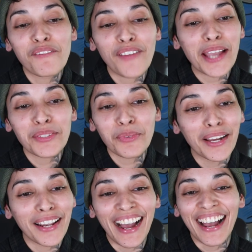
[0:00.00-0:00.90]
even find
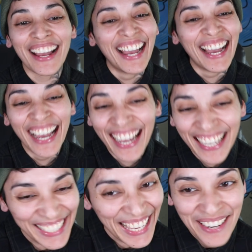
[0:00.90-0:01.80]
one, huh?
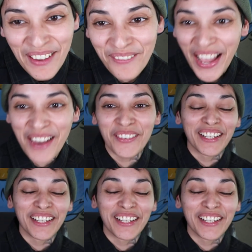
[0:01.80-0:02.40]
You can't even find